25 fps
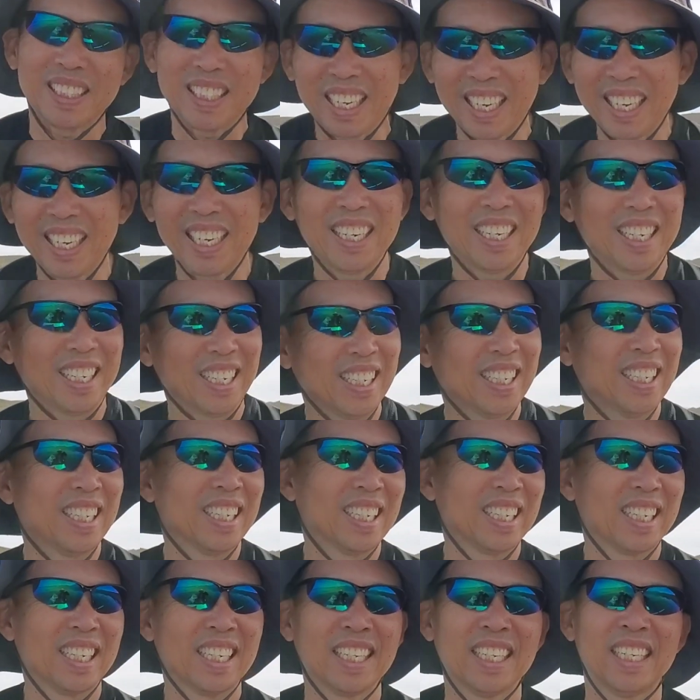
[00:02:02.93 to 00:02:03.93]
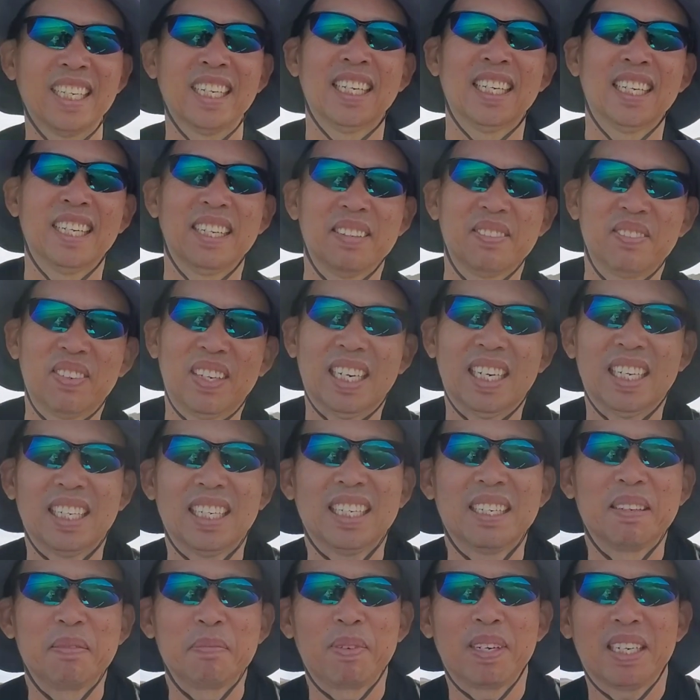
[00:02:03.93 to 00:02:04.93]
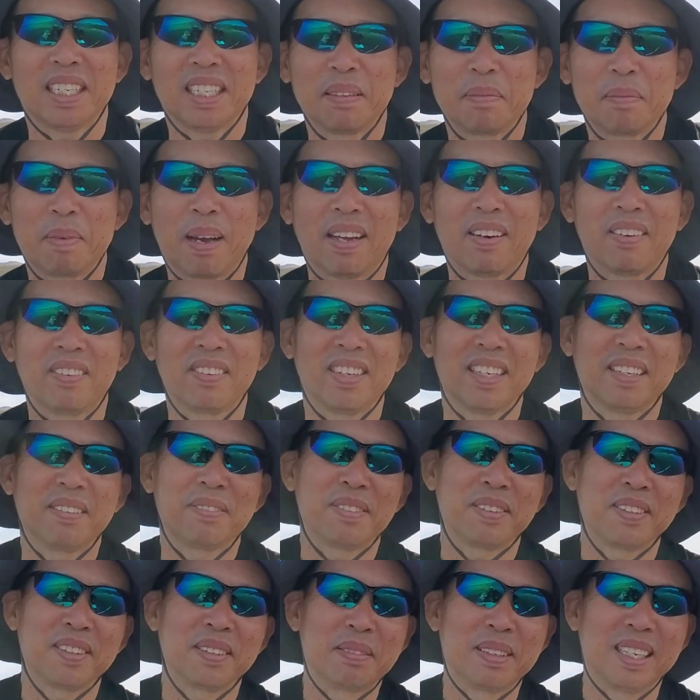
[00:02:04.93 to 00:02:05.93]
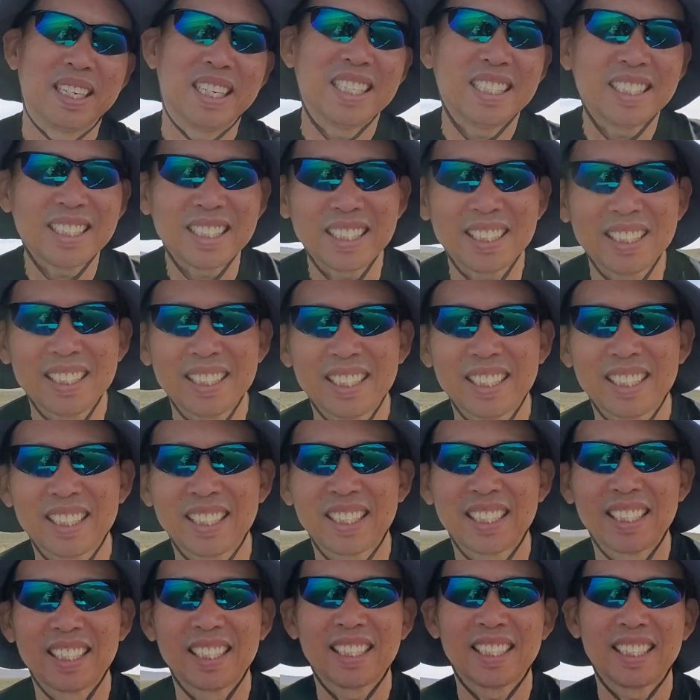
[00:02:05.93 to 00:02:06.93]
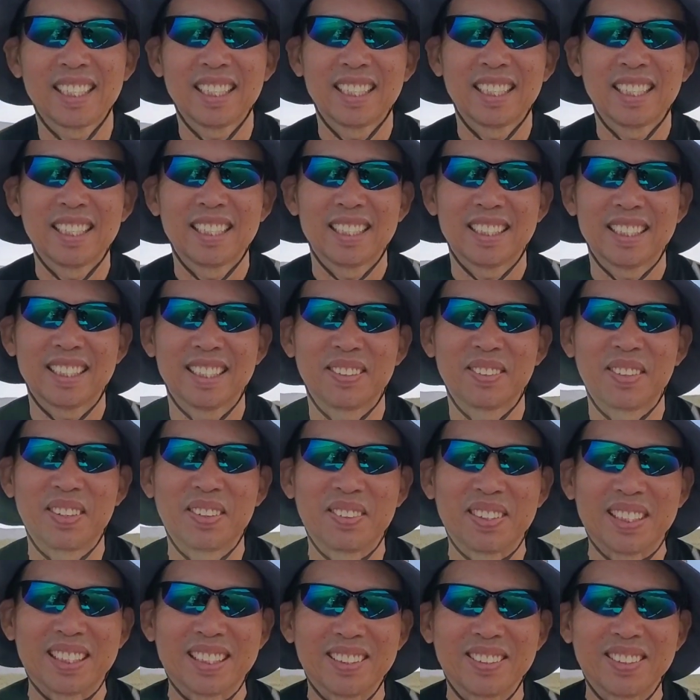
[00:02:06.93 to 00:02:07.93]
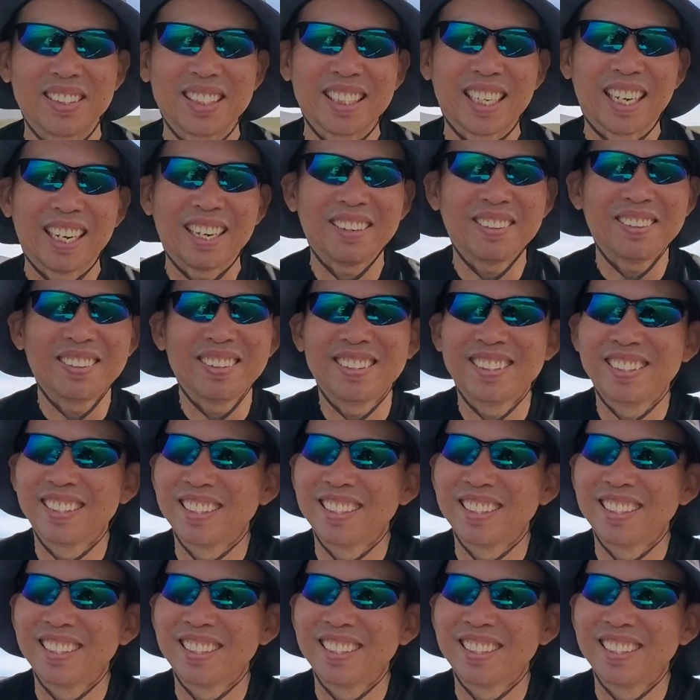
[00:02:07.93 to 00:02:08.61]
yay! But I didn't bring the battery for the engine. So what are we doing now?